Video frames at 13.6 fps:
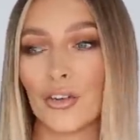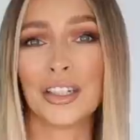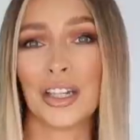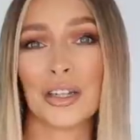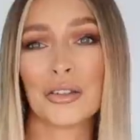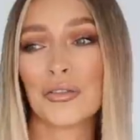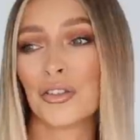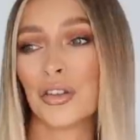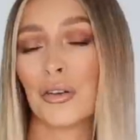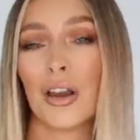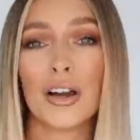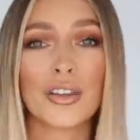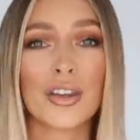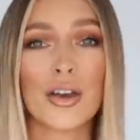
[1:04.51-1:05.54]
You know, if you
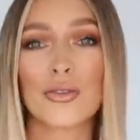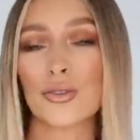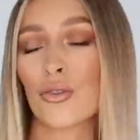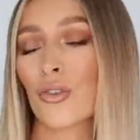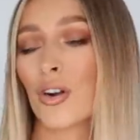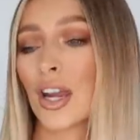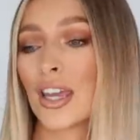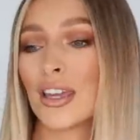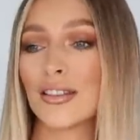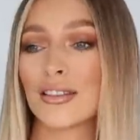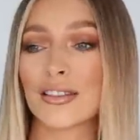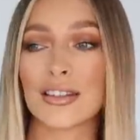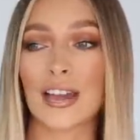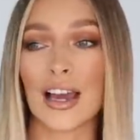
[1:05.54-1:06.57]
like those
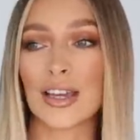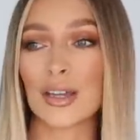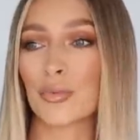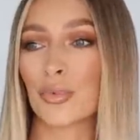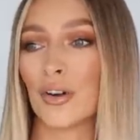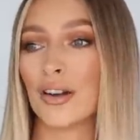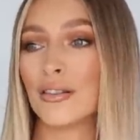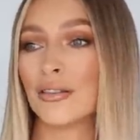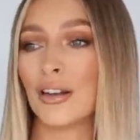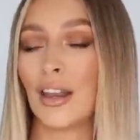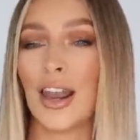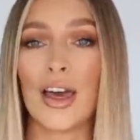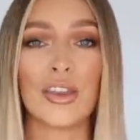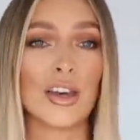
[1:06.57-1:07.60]
green snake print
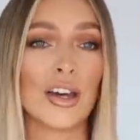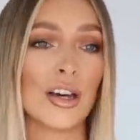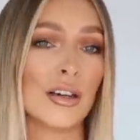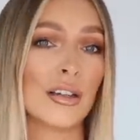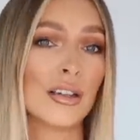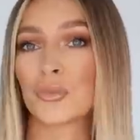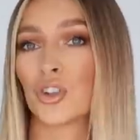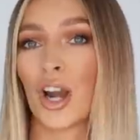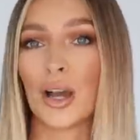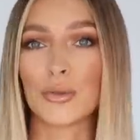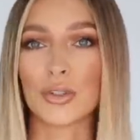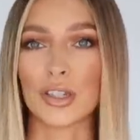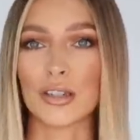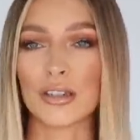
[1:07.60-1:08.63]
leather
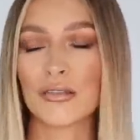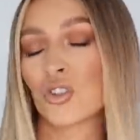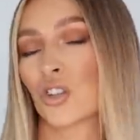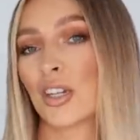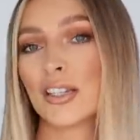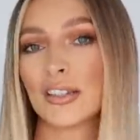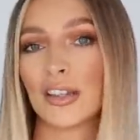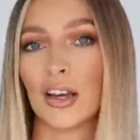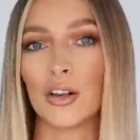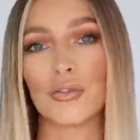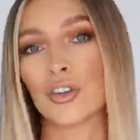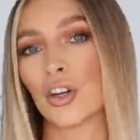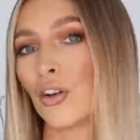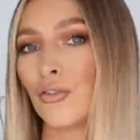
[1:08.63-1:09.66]
trousers, treat
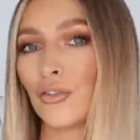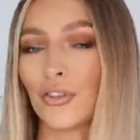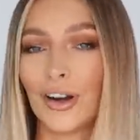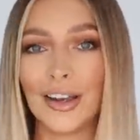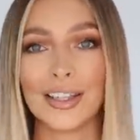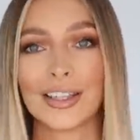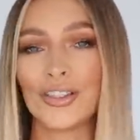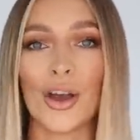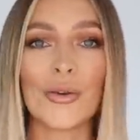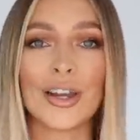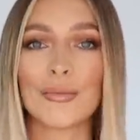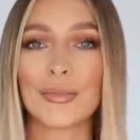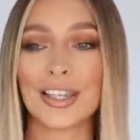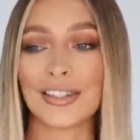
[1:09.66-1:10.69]
yourself, go for it. Don't
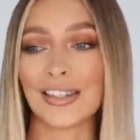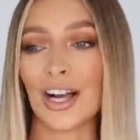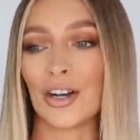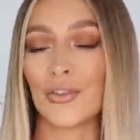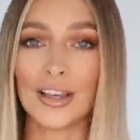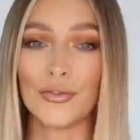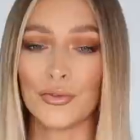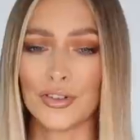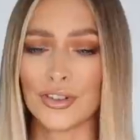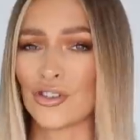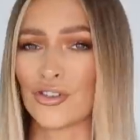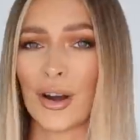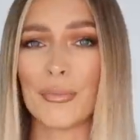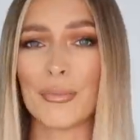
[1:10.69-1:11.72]
limit yourself. If there is a
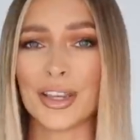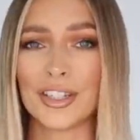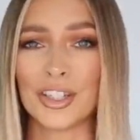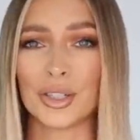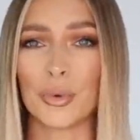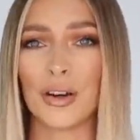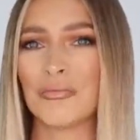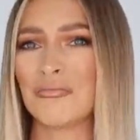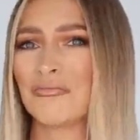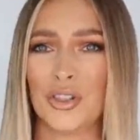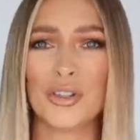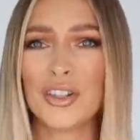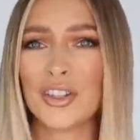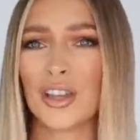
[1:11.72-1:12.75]
trend piece you want,
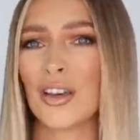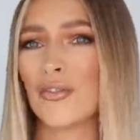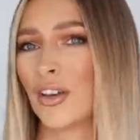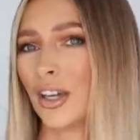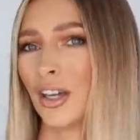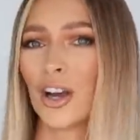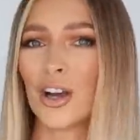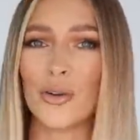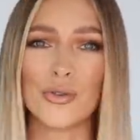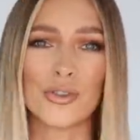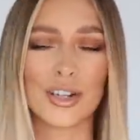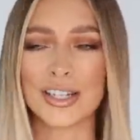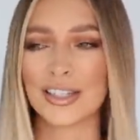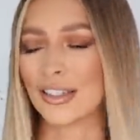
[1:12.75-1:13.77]
you deserve it, go,
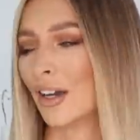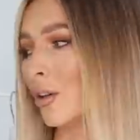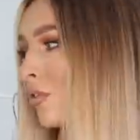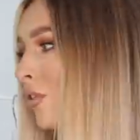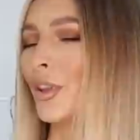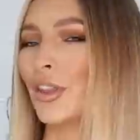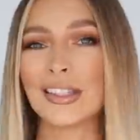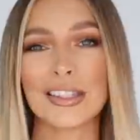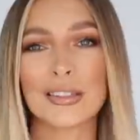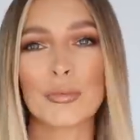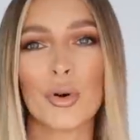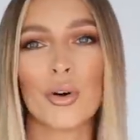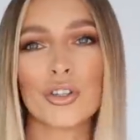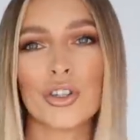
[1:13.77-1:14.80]
treat yourself. But this is
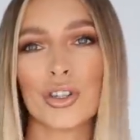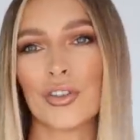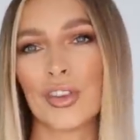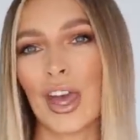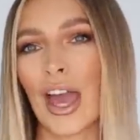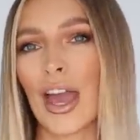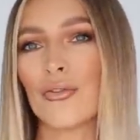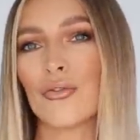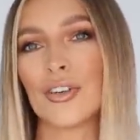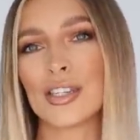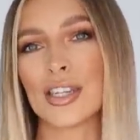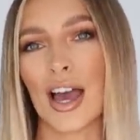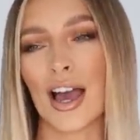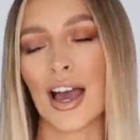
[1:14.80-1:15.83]
more just for the
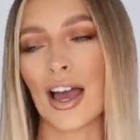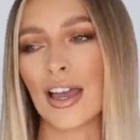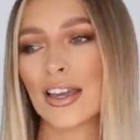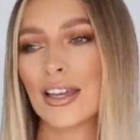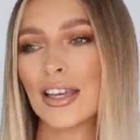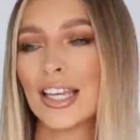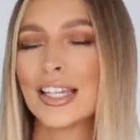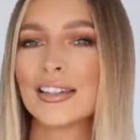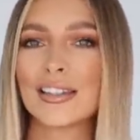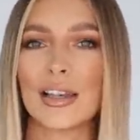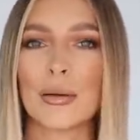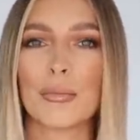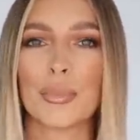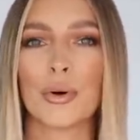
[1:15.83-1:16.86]
everyday,
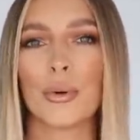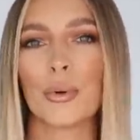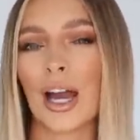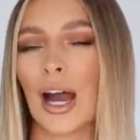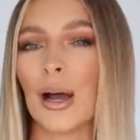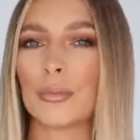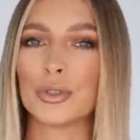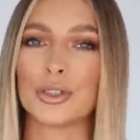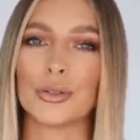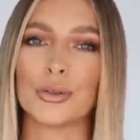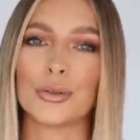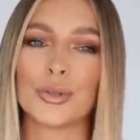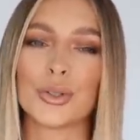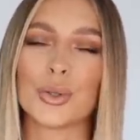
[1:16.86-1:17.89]
simple
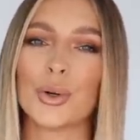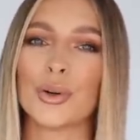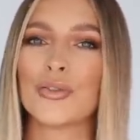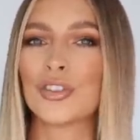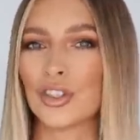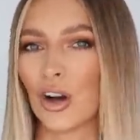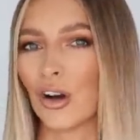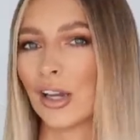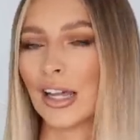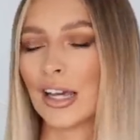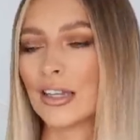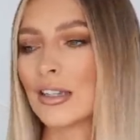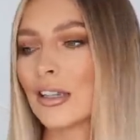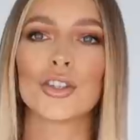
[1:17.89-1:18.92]
capsule sort of
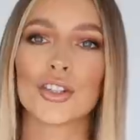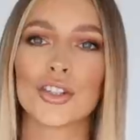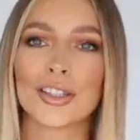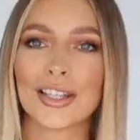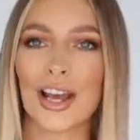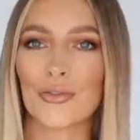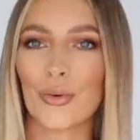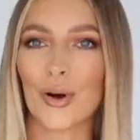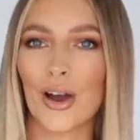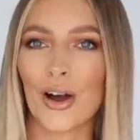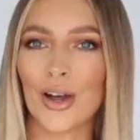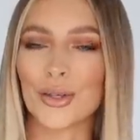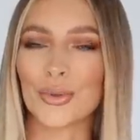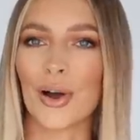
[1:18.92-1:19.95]
styling. Just as an
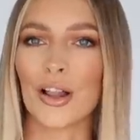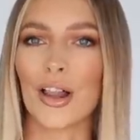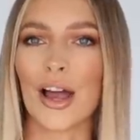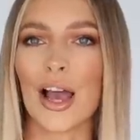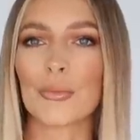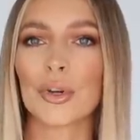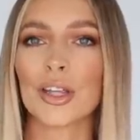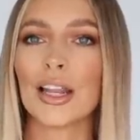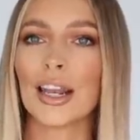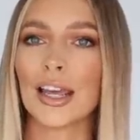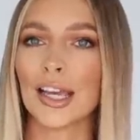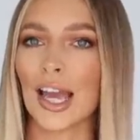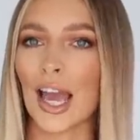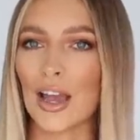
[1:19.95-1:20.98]
FYI as well, I am going to
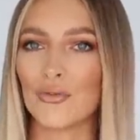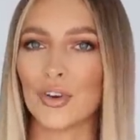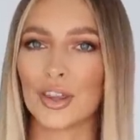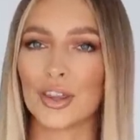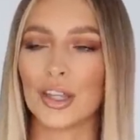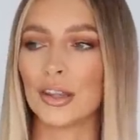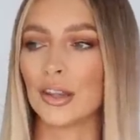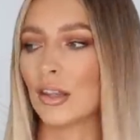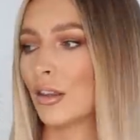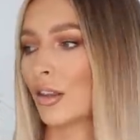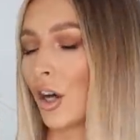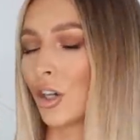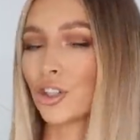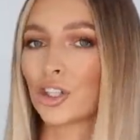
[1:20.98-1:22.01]
link everything
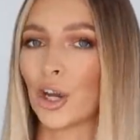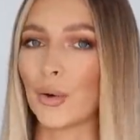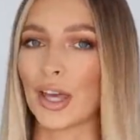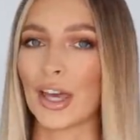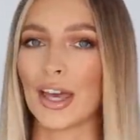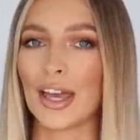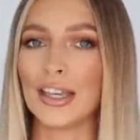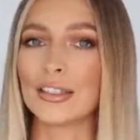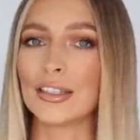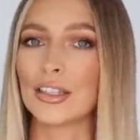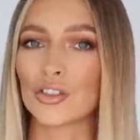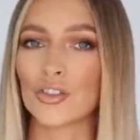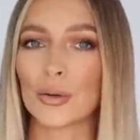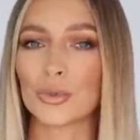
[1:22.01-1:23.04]
that I show here in the
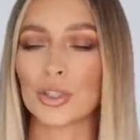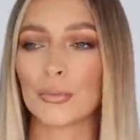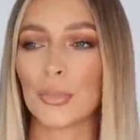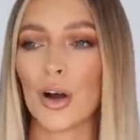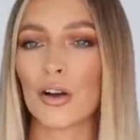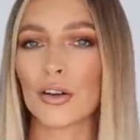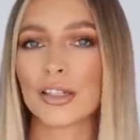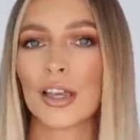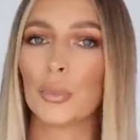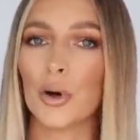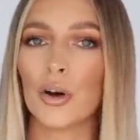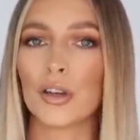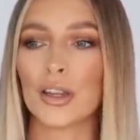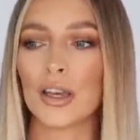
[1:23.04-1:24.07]
description box,
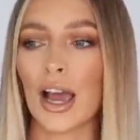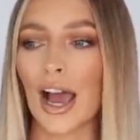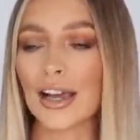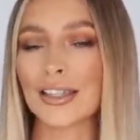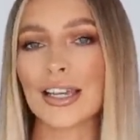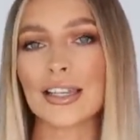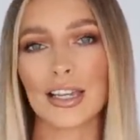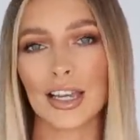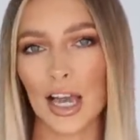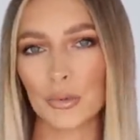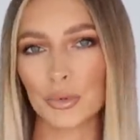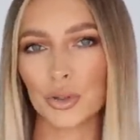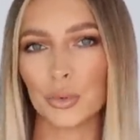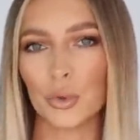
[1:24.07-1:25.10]
but as it is a
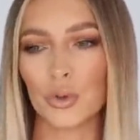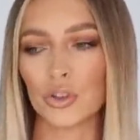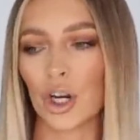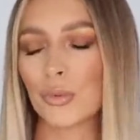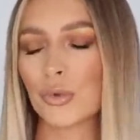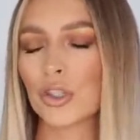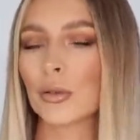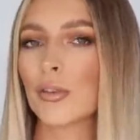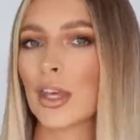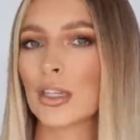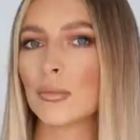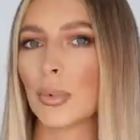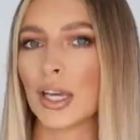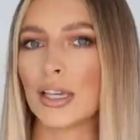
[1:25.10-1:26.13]
capsule wardrobe, some of
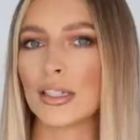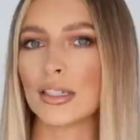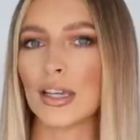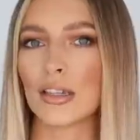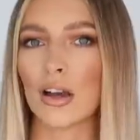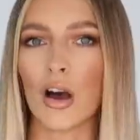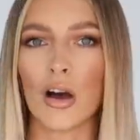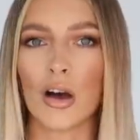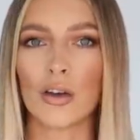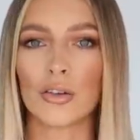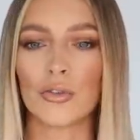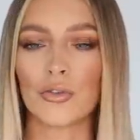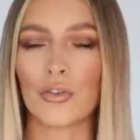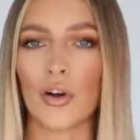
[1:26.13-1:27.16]
these pieces
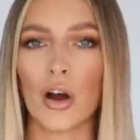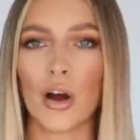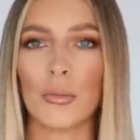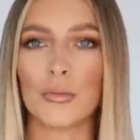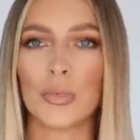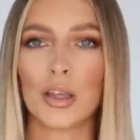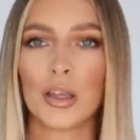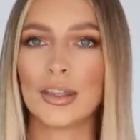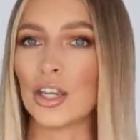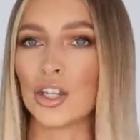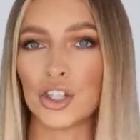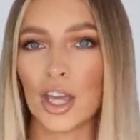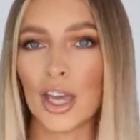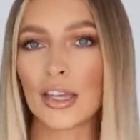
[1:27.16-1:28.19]
aren't from
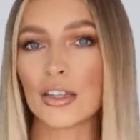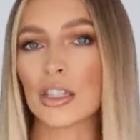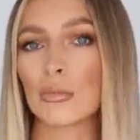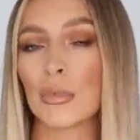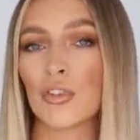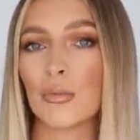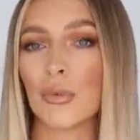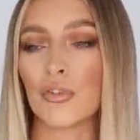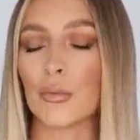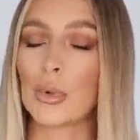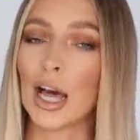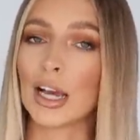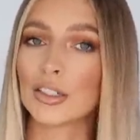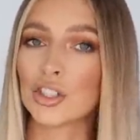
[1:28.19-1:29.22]
this year, some of them are from
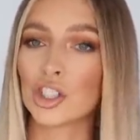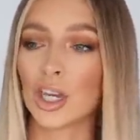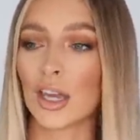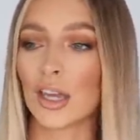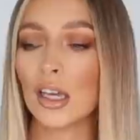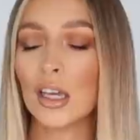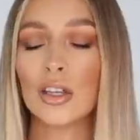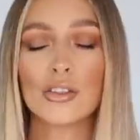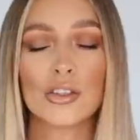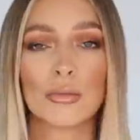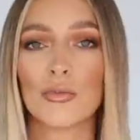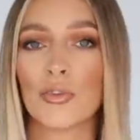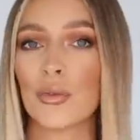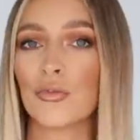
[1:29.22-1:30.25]
last year,
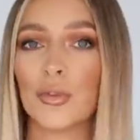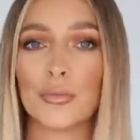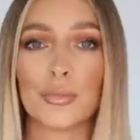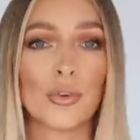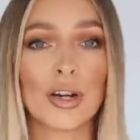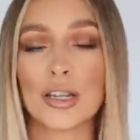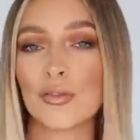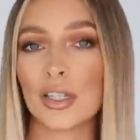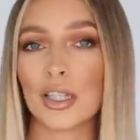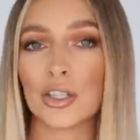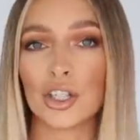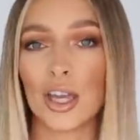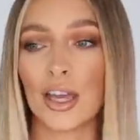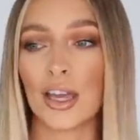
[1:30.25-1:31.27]
some of them from
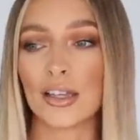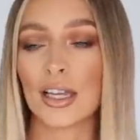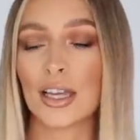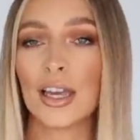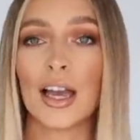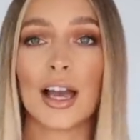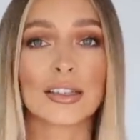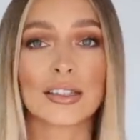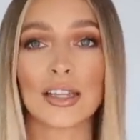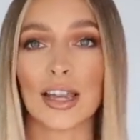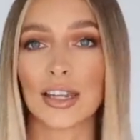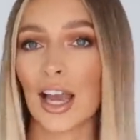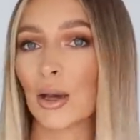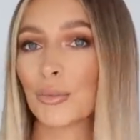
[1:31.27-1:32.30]
previous years. As I
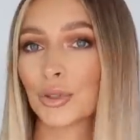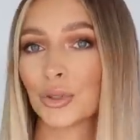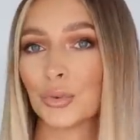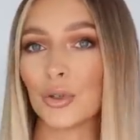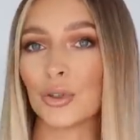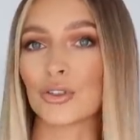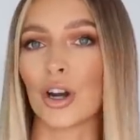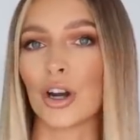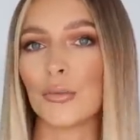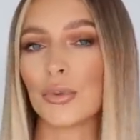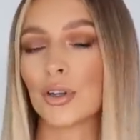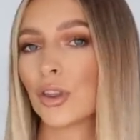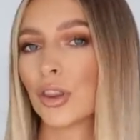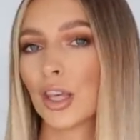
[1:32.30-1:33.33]
said, capsule wardrobe,
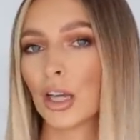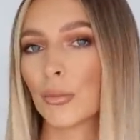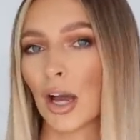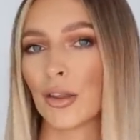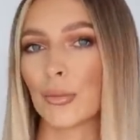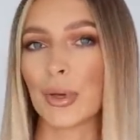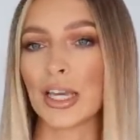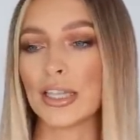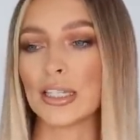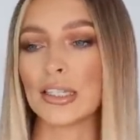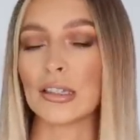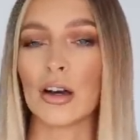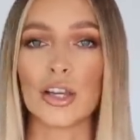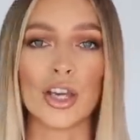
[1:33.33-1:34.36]
the good thing about the
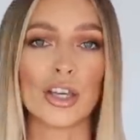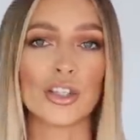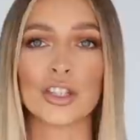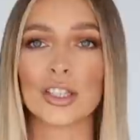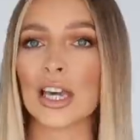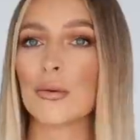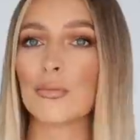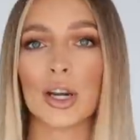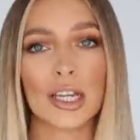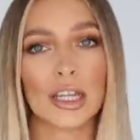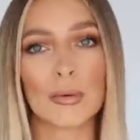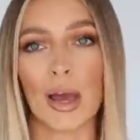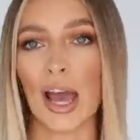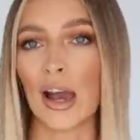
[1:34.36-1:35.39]
pieces are you can just keep
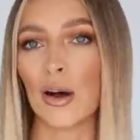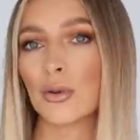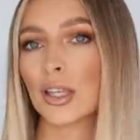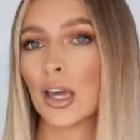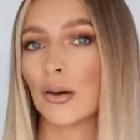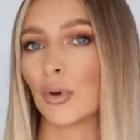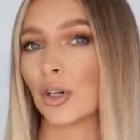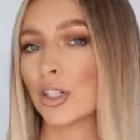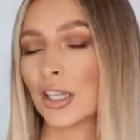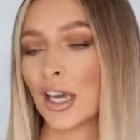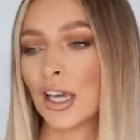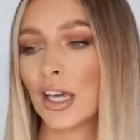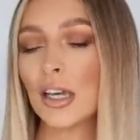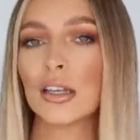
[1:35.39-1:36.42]
bringing them out year on
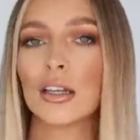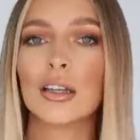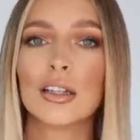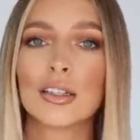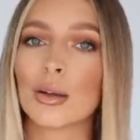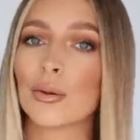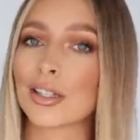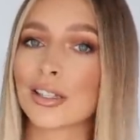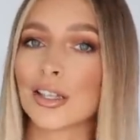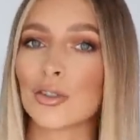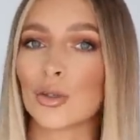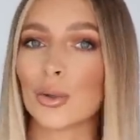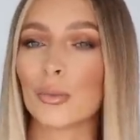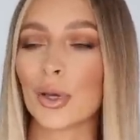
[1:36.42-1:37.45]
year. So as I said,
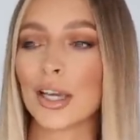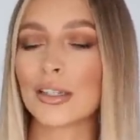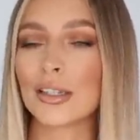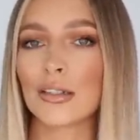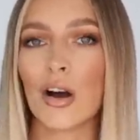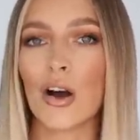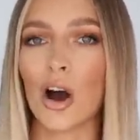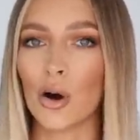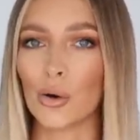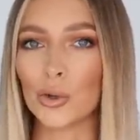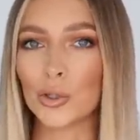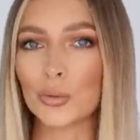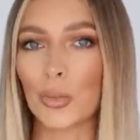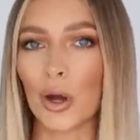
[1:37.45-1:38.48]
some pieces are
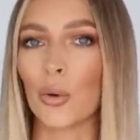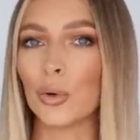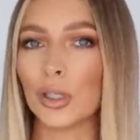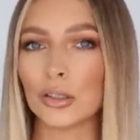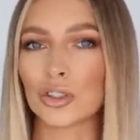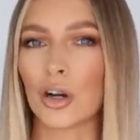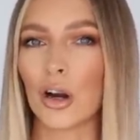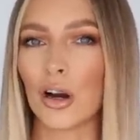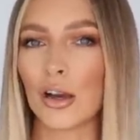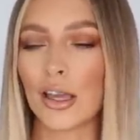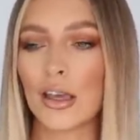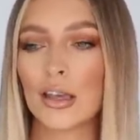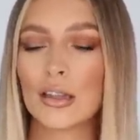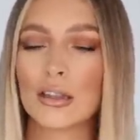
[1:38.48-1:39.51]
old, but I will
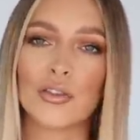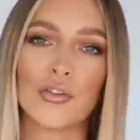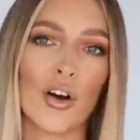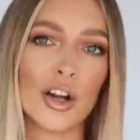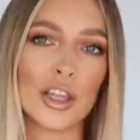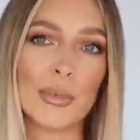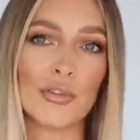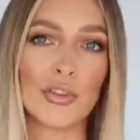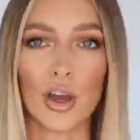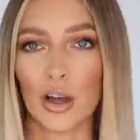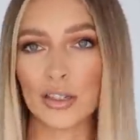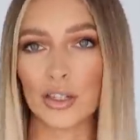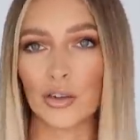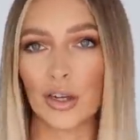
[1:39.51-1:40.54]
try to find them if they
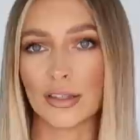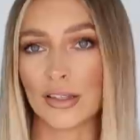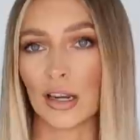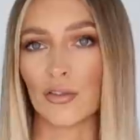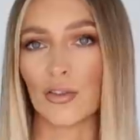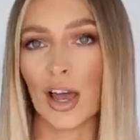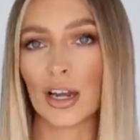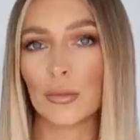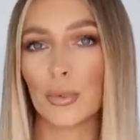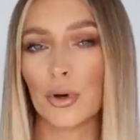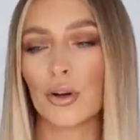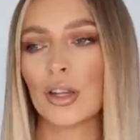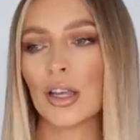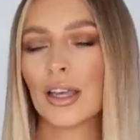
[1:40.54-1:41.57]
are still
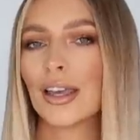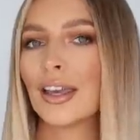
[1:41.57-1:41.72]
available.